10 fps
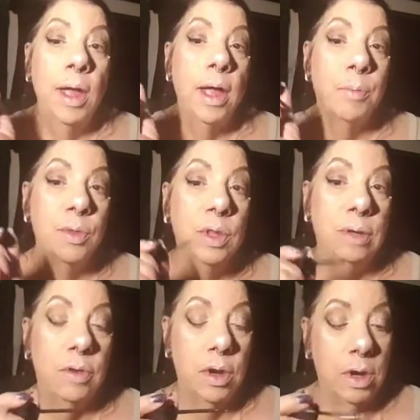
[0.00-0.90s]
And
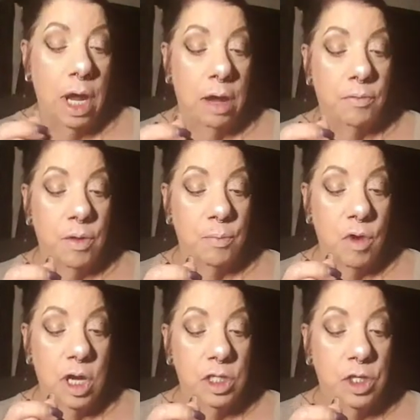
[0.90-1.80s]
believe it or not, from
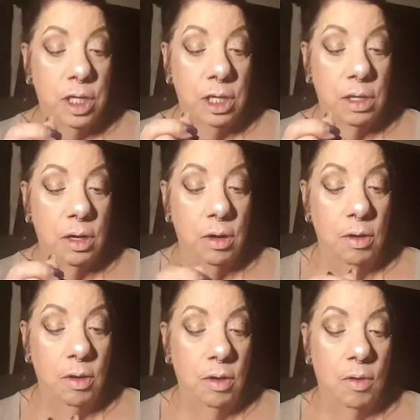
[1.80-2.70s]
watching
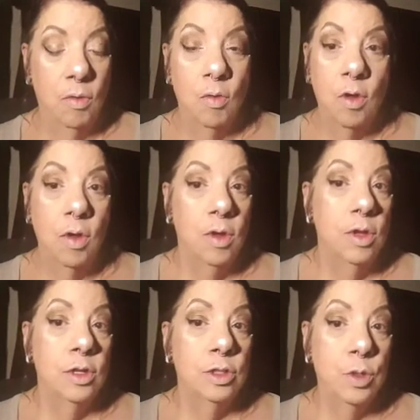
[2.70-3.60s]

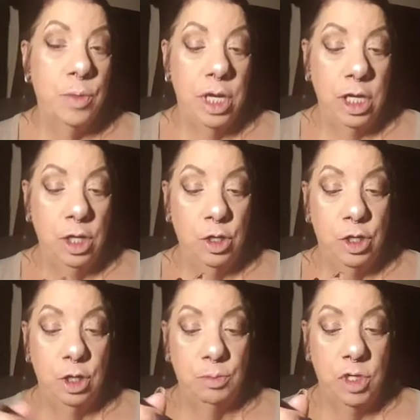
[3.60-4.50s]
so many
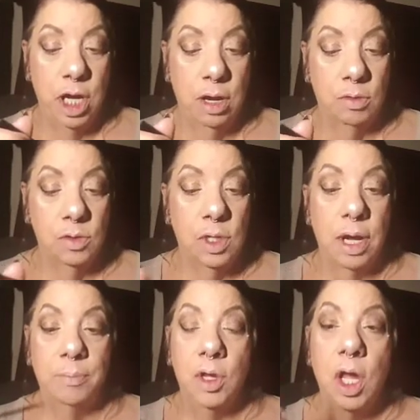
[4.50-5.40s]
YouTube channels,
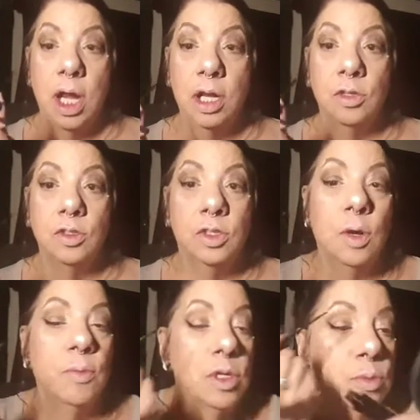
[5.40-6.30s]
I'm getting so
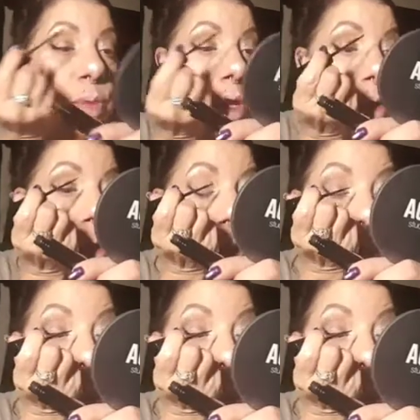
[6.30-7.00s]
much better